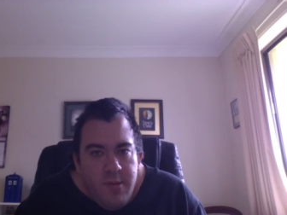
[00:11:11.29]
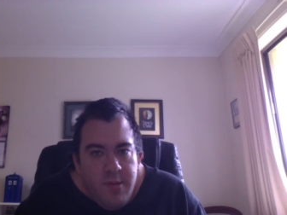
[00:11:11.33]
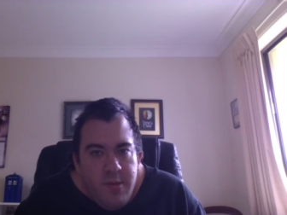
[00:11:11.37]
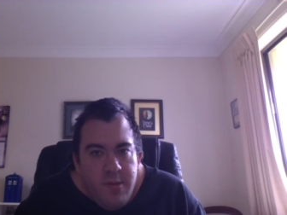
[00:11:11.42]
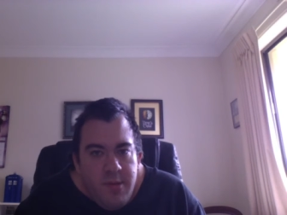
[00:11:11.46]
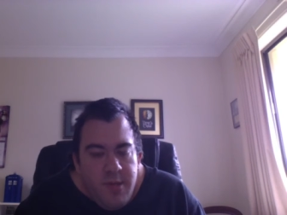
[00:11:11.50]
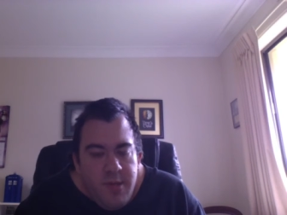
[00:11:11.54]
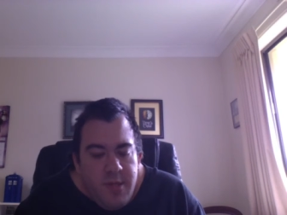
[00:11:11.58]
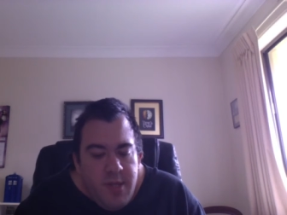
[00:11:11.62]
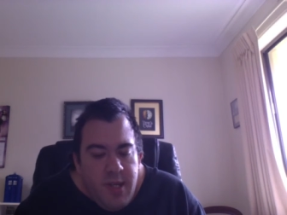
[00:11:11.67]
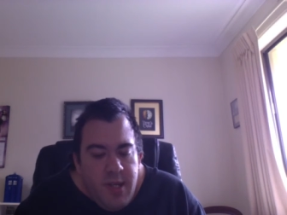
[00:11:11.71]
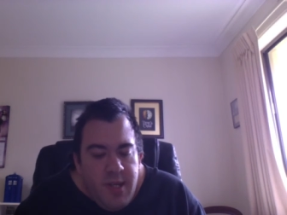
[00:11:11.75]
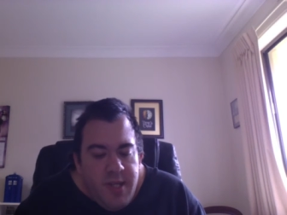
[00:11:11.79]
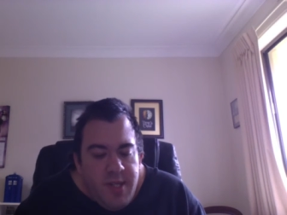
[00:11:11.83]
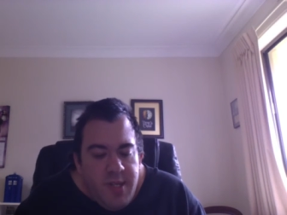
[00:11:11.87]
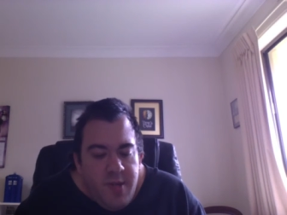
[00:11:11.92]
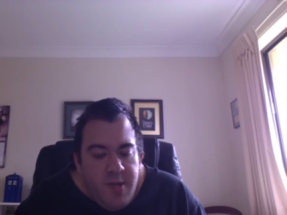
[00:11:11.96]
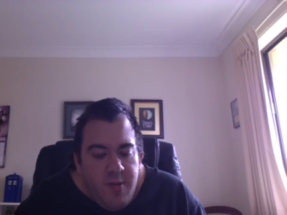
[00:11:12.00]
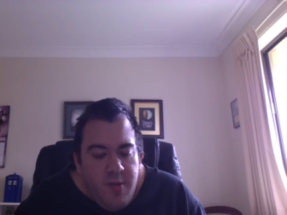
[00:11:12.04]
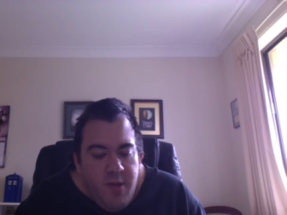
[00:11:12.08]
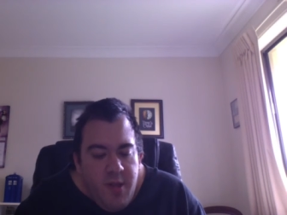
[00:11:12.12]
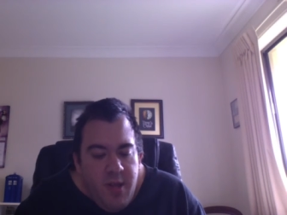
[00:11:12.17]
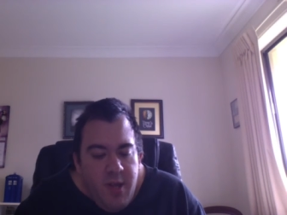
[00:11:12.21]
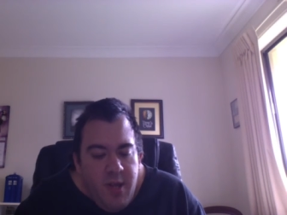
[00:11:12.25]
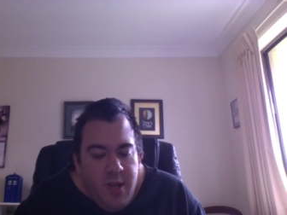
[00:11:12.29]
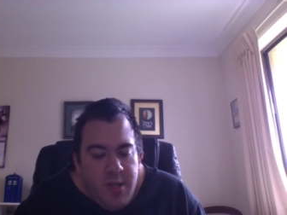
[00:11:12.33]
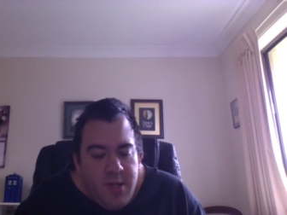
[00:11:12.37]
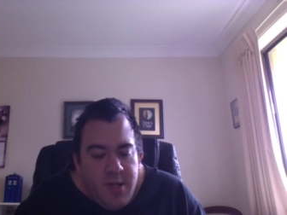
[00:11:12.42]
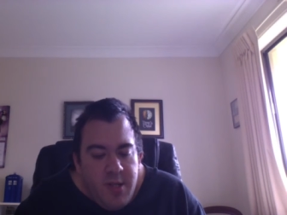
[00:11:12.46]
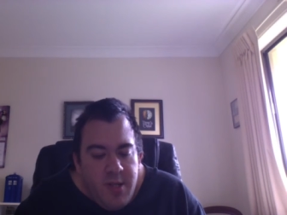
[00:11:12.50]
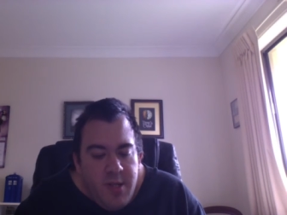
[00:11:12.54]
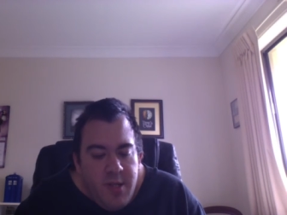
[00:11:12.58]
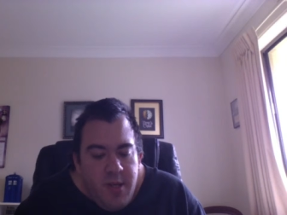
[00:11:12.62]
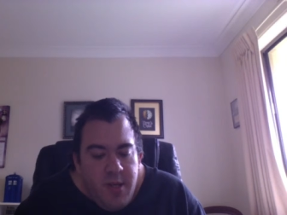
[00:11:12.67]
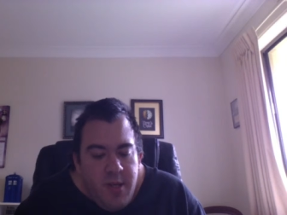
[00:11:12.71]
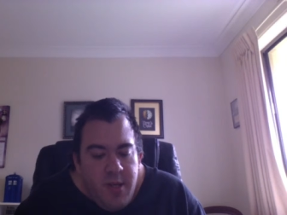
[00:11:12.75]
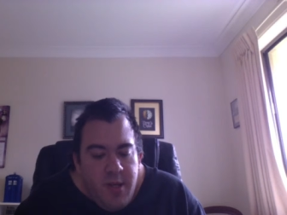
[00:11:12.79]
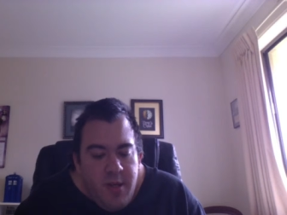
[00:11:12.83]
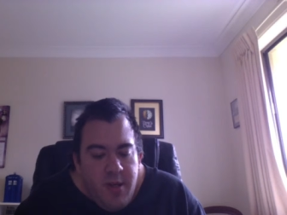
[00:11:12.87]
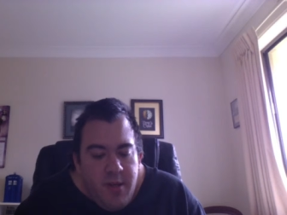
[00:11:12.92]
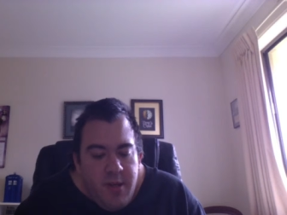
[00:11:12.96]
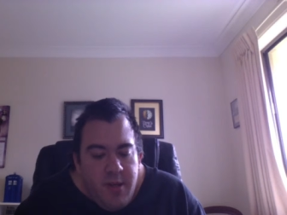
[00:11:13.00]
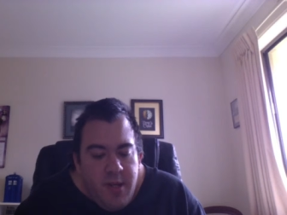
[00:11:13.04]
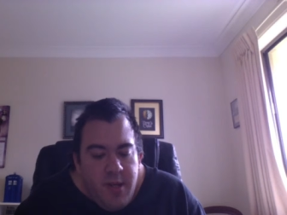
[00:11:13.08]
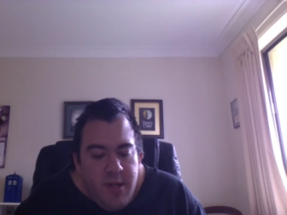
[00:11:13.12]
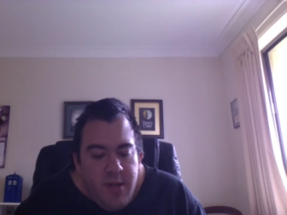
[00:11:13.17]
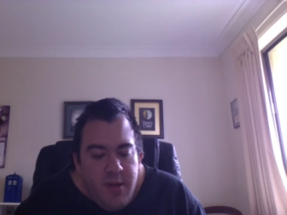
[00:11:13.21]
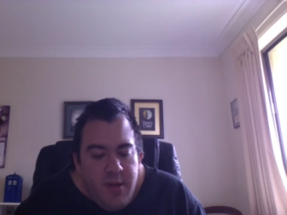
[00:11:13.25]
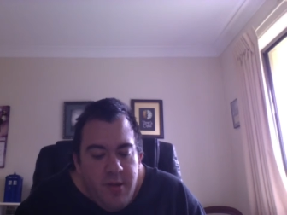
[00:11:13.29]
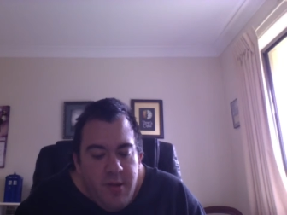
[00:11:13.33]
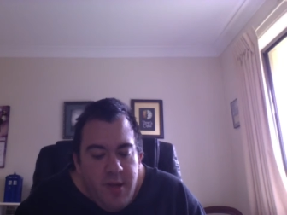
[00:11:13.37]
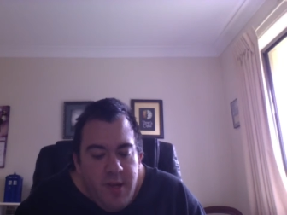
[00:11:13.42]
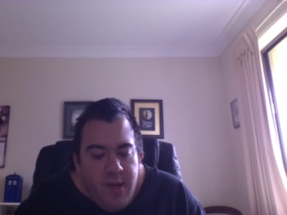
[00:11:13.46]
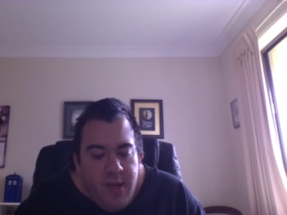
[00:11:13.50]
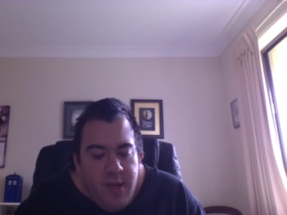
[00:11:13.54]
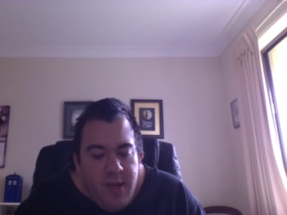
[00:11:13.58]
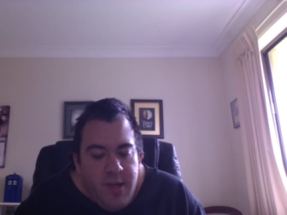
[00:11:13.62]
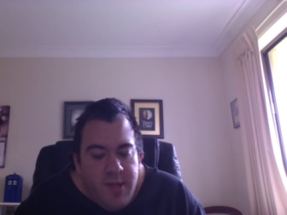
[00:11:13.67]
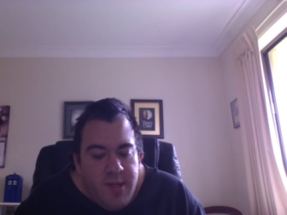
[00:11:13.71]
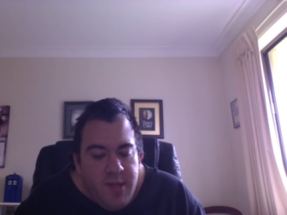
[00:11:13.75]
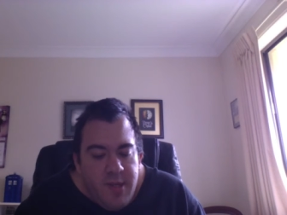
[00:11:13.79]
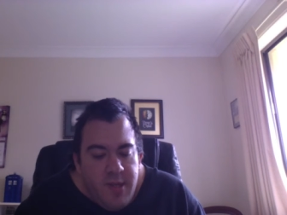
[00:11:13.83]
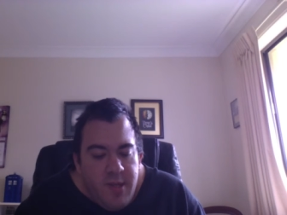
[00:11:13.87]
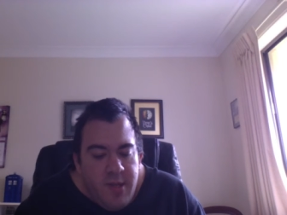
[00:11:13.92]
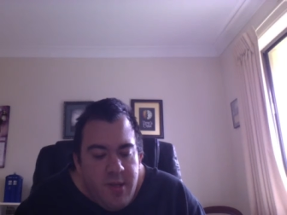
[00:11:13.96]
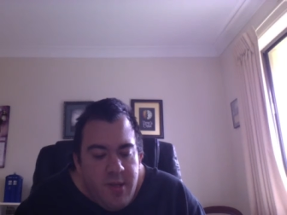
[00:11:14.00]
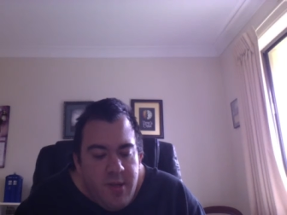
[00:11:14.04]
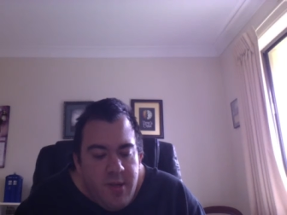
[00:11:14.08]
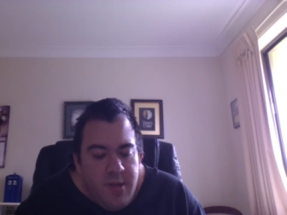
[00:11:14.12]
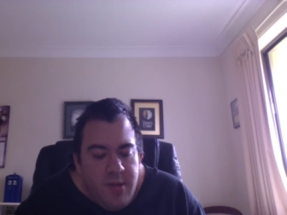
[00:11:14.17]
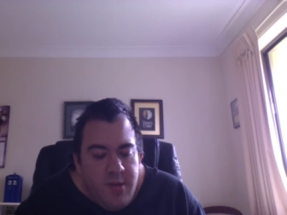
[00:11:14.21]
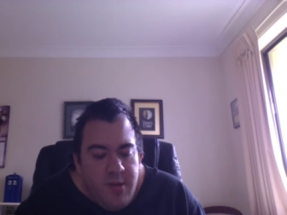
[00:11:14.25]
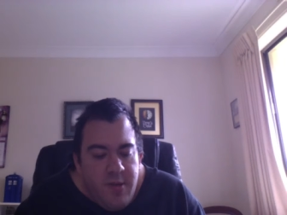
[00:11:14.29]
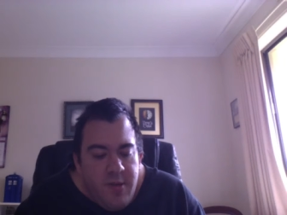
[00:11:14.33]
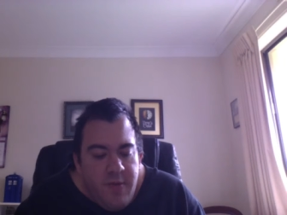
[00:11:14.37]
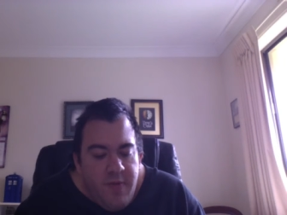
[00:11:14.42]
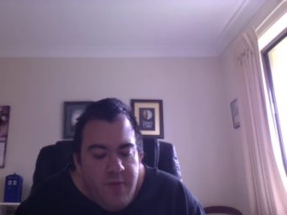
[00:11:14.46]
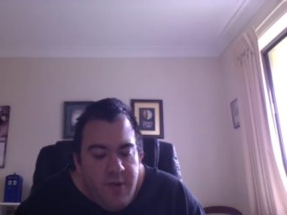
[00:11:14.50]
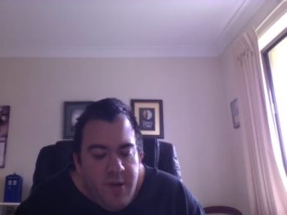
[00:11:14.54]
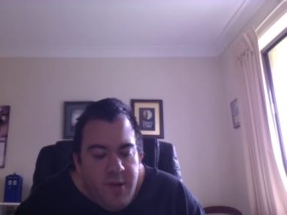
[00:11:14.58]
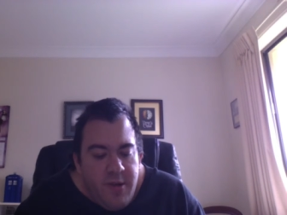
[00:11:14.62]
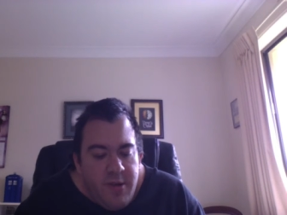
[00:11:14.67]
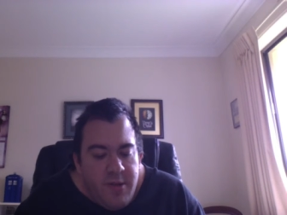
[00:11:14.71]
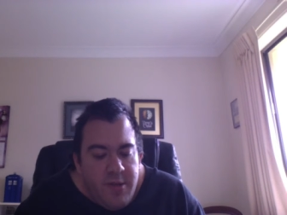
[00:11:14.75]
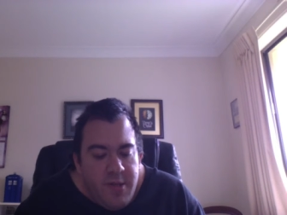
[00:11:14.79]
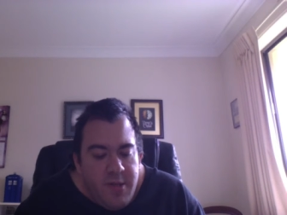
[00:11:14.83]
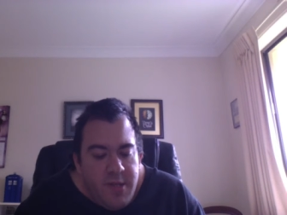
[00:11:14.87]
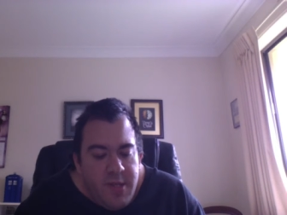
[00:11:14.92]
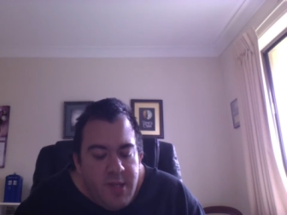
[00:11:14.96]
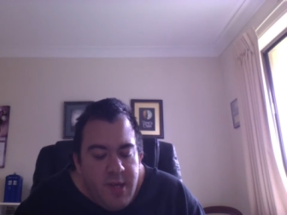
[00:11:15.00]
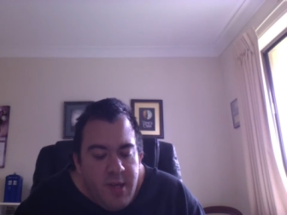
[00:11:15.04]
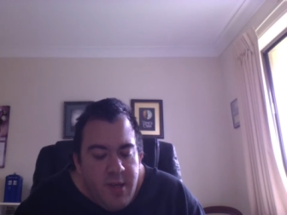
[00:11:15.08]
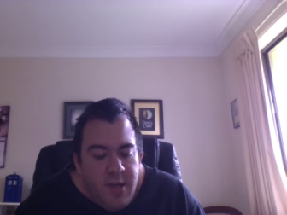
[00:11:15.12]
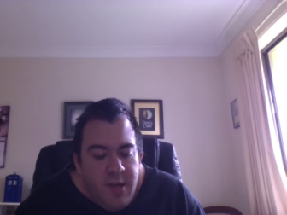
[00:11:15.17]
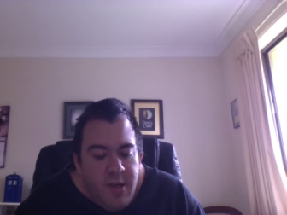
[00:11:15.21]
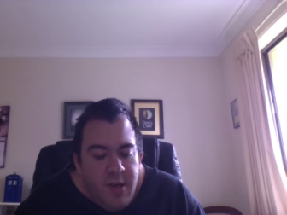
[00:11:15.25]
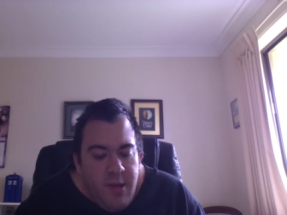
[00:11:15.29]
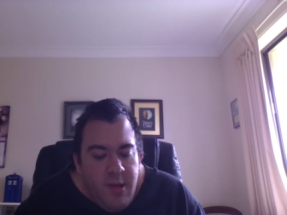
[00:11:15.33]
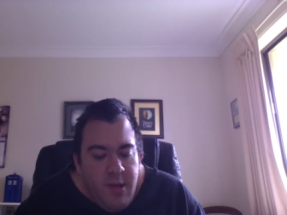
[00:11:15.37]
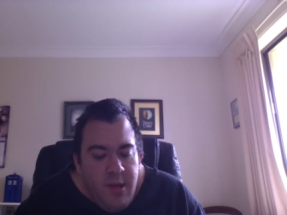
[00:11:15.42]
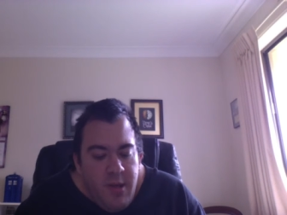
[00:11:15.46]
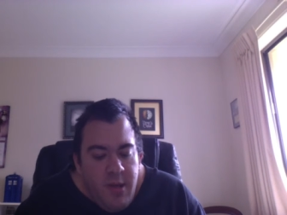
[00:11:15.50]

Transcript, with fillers: Stacey reluctantly held out her hand so that her new friend could see.